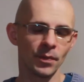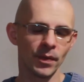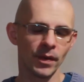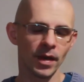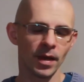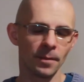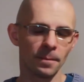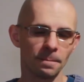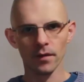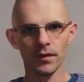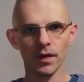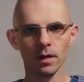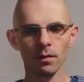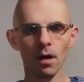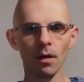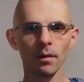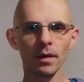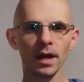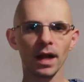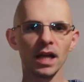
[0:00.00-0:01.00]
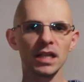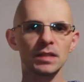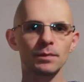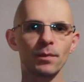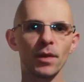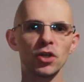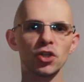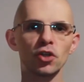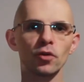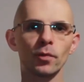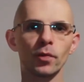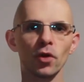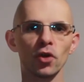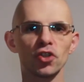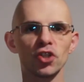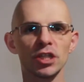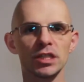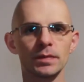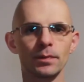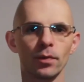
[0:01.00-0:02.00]
RPM. Ferrari has special
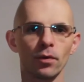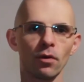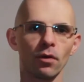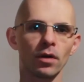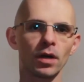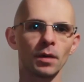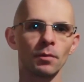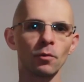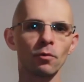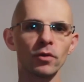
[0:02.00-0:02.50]
projects program